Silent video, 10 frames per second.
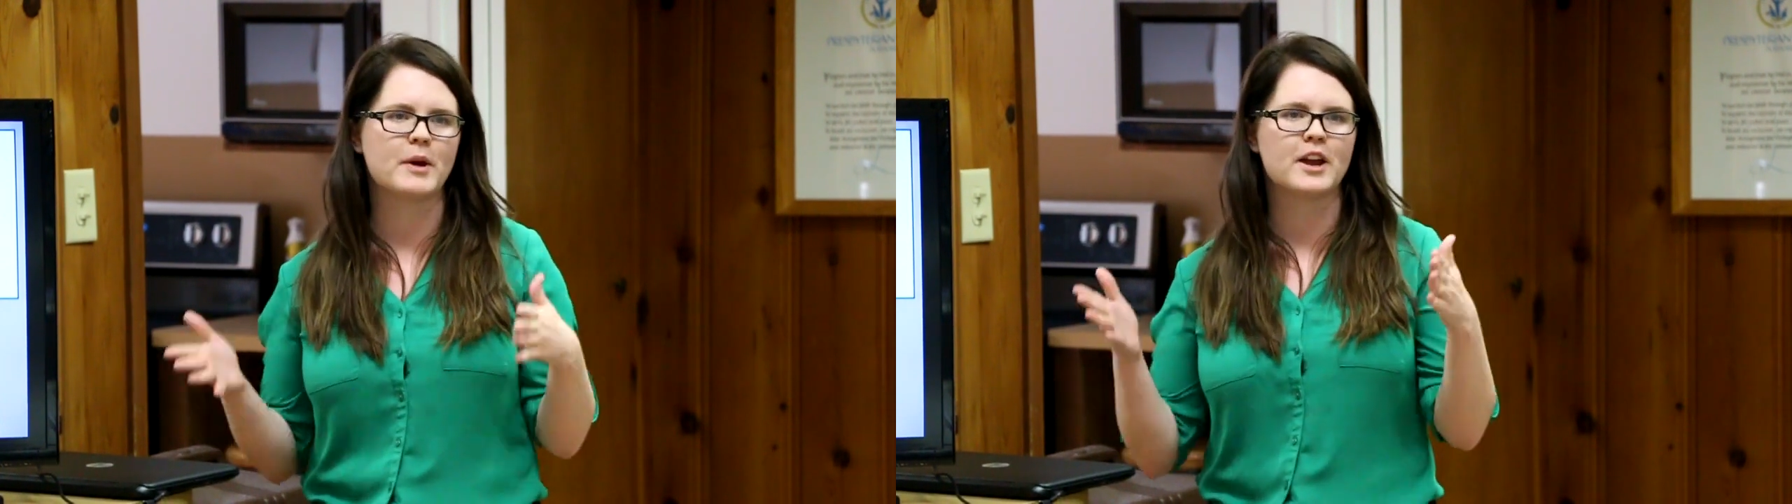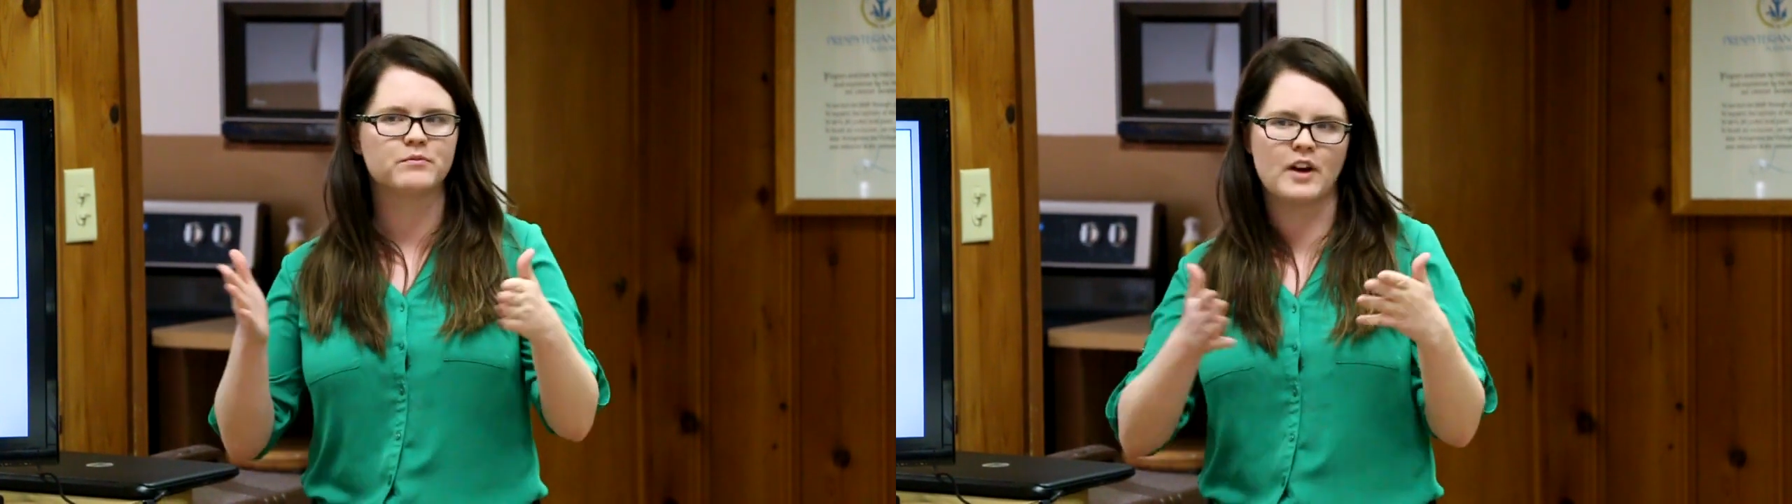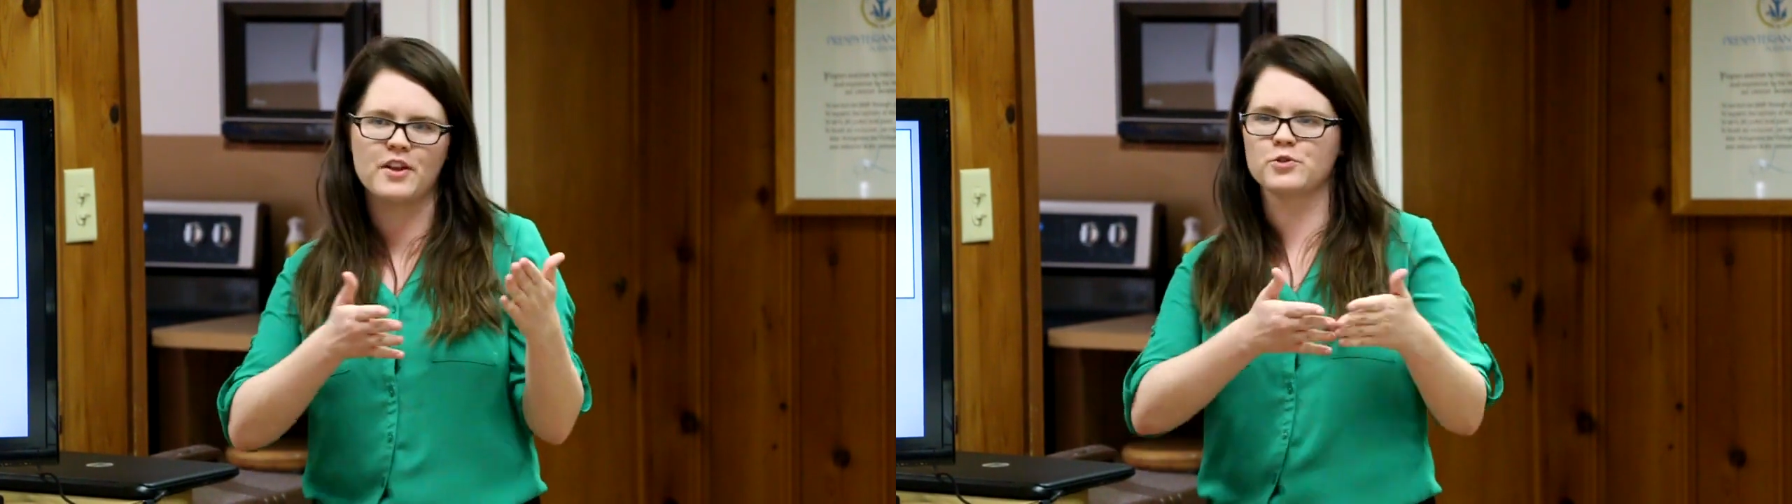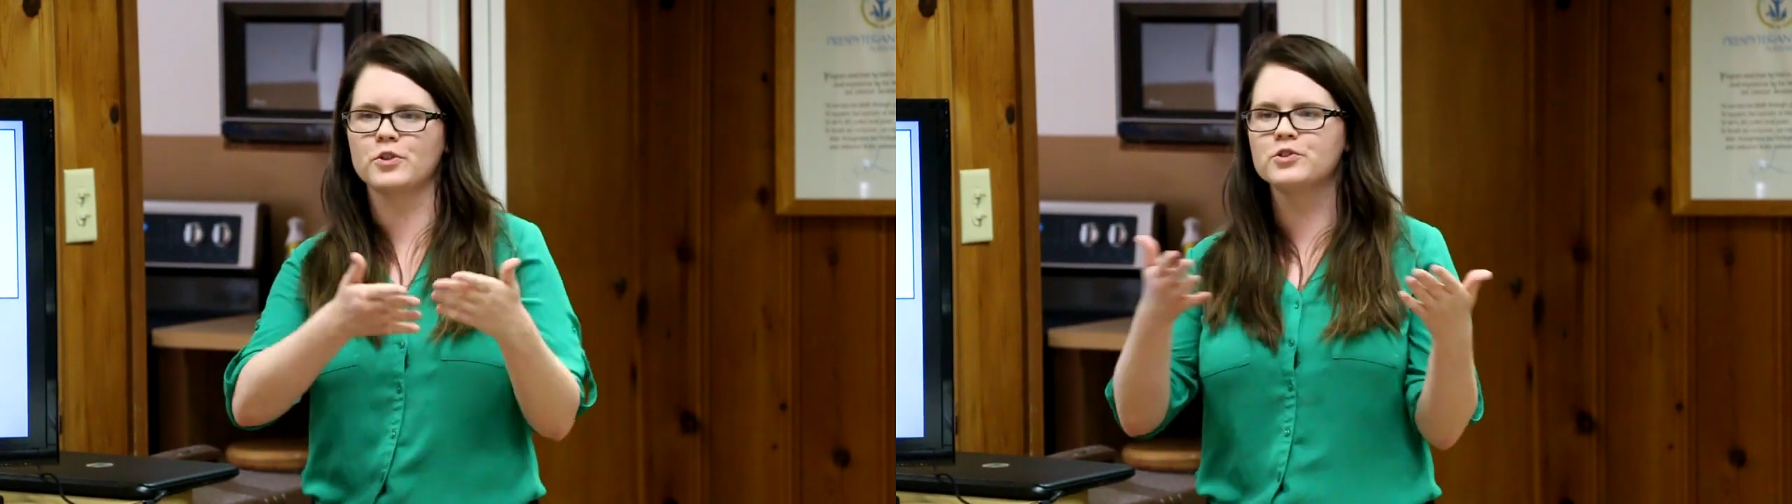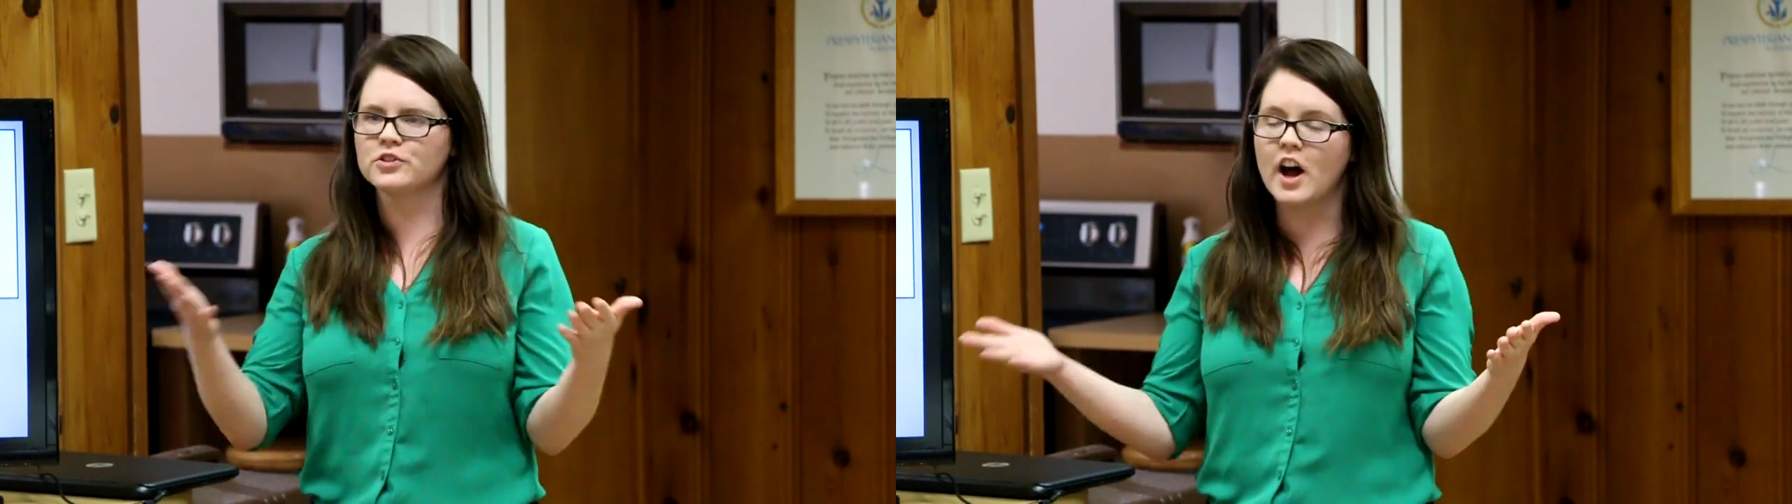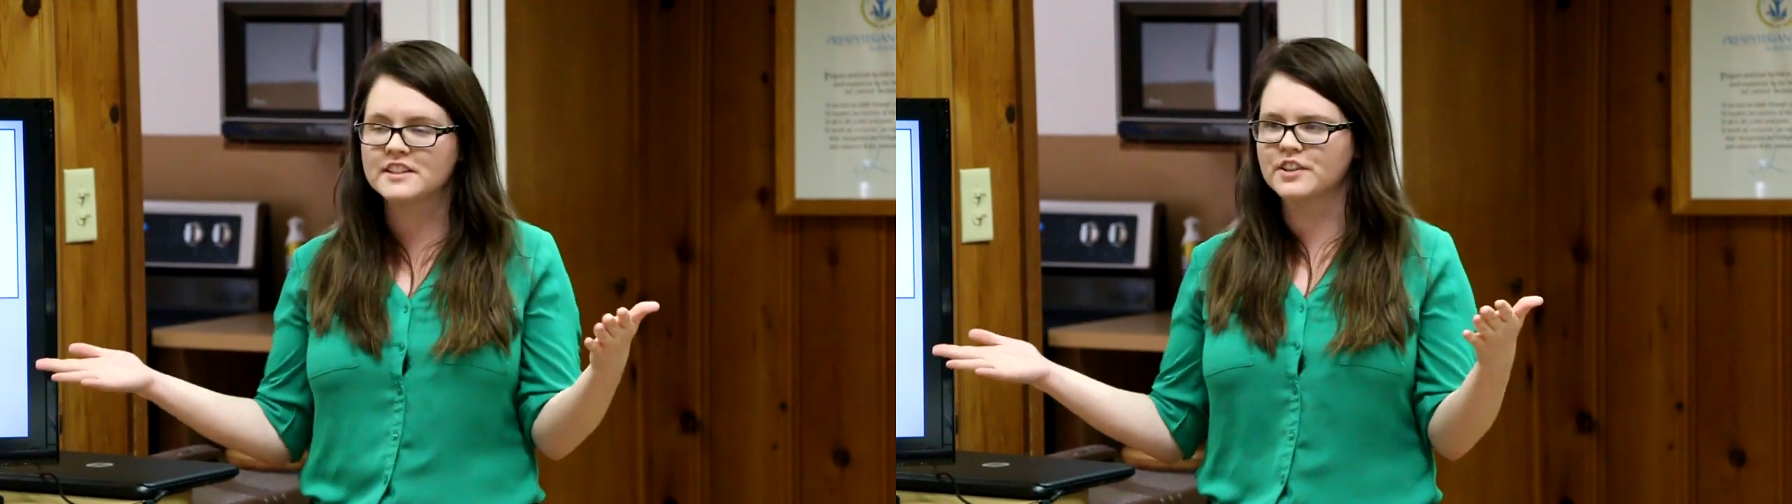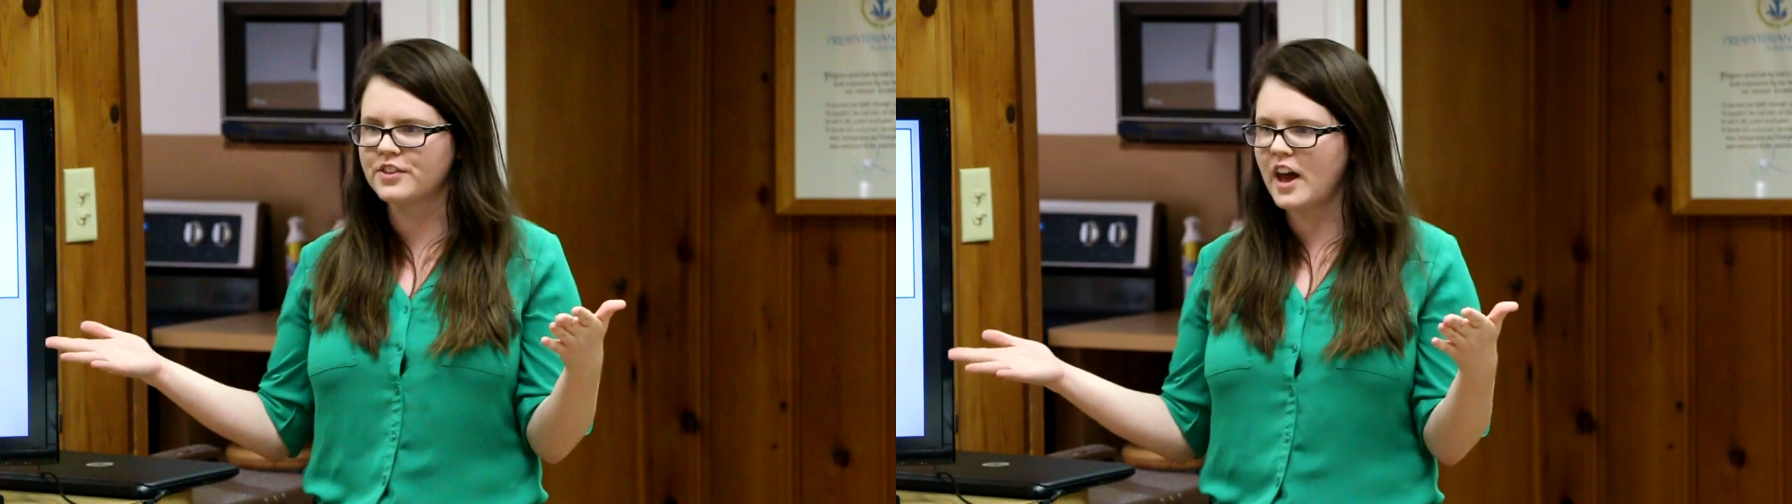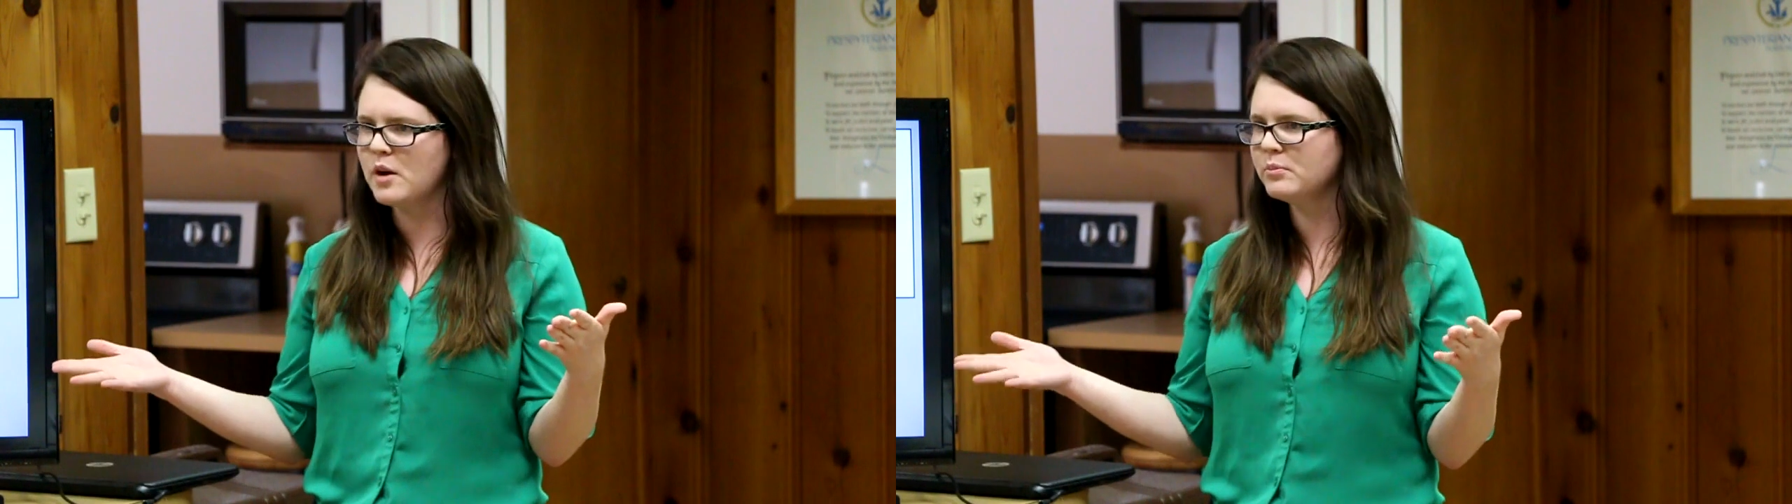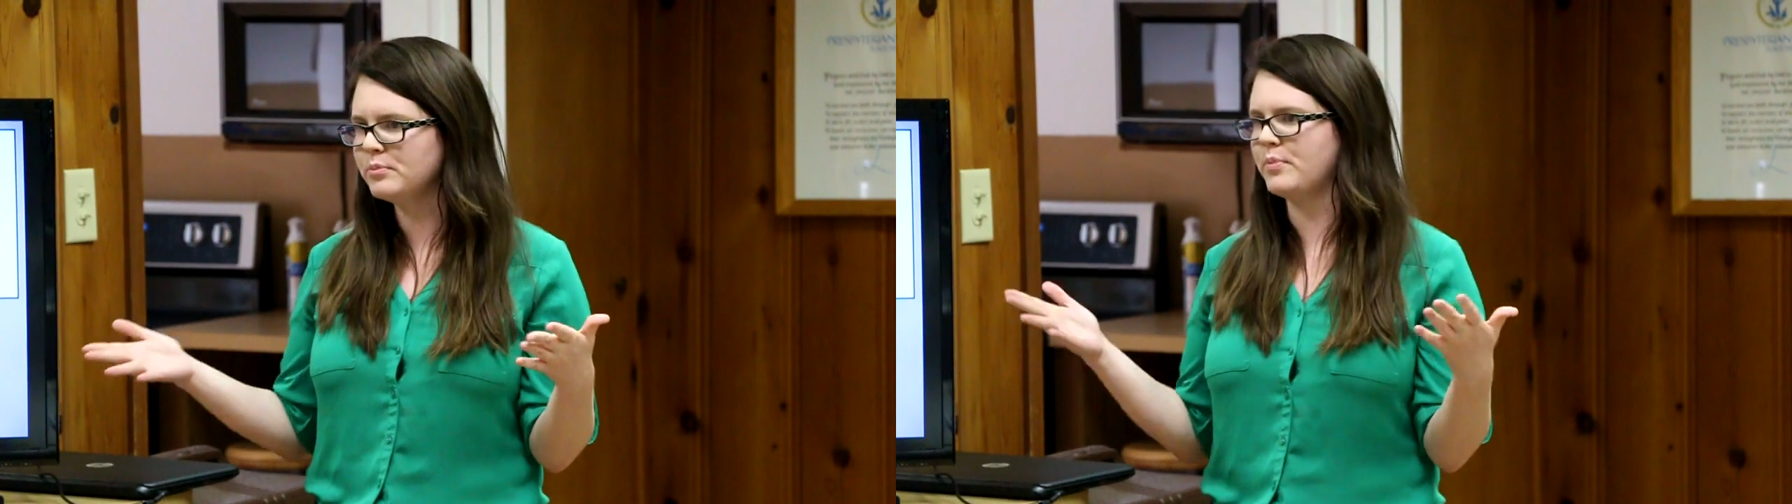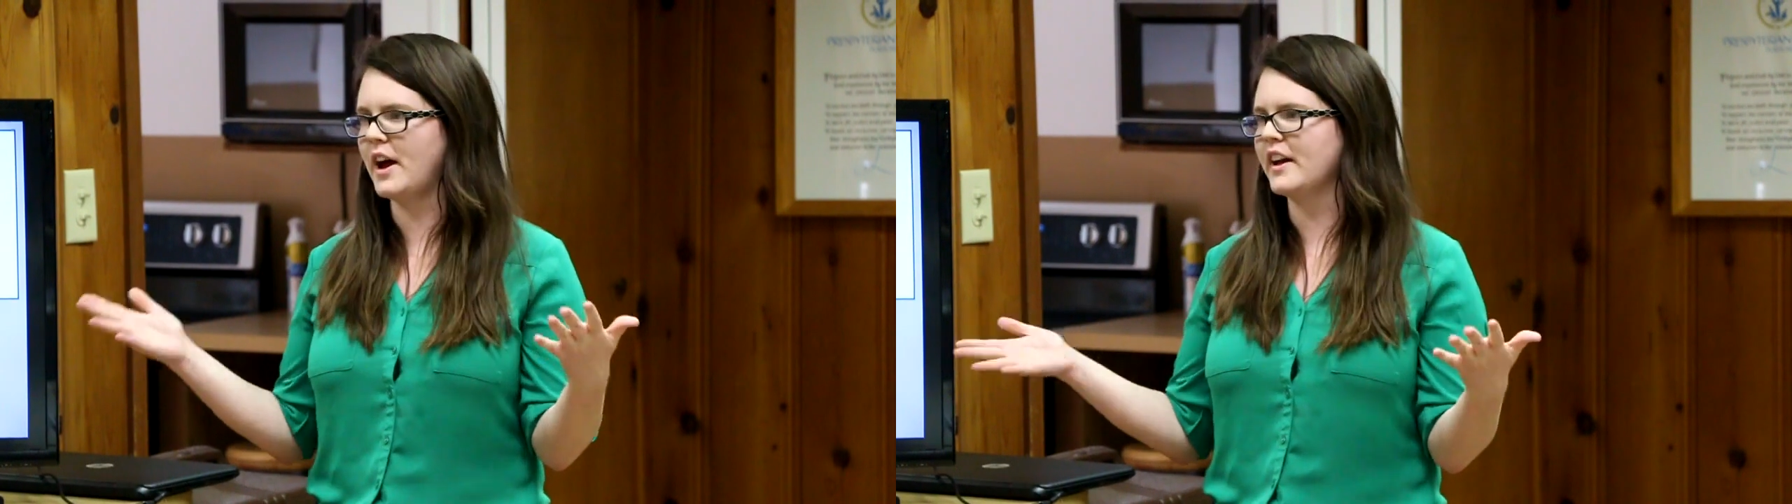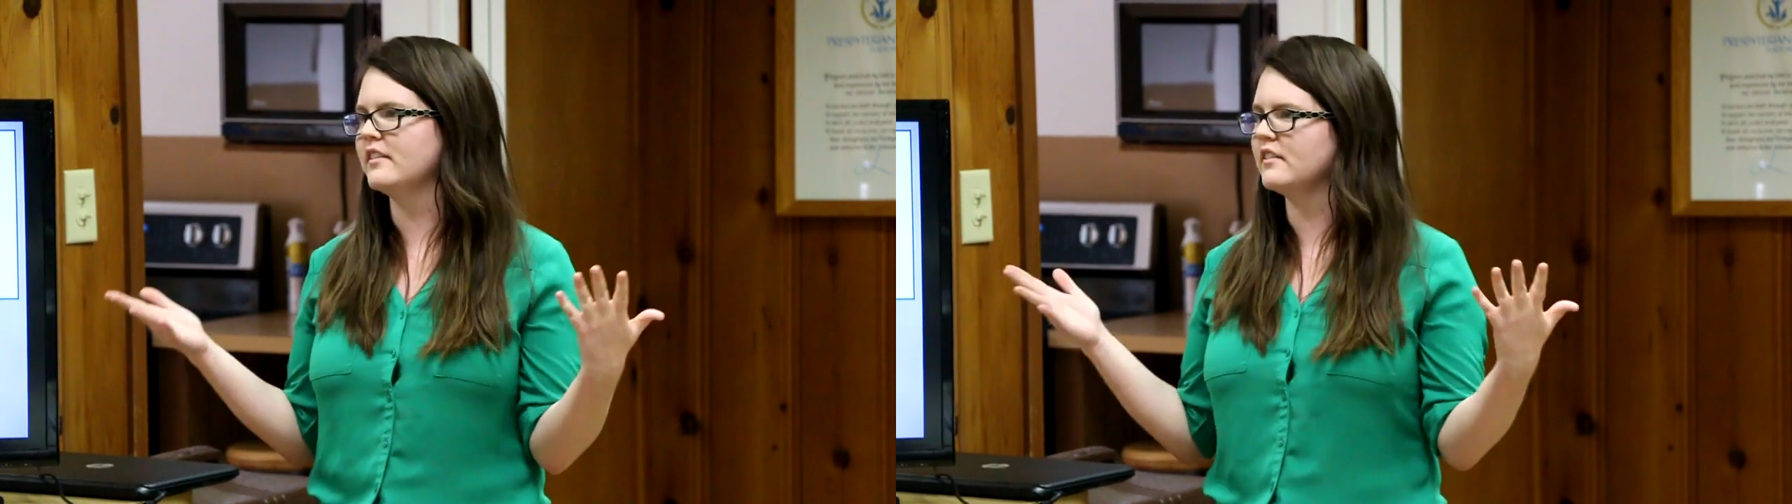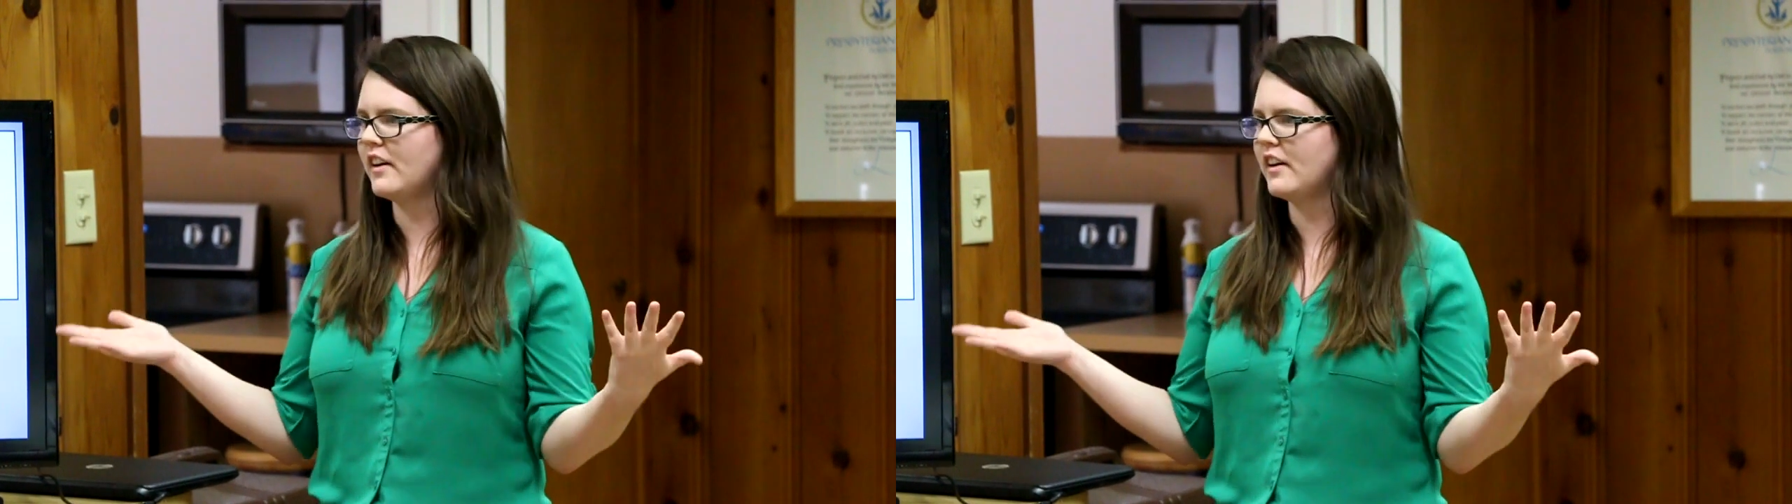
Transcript: There's lots of them, but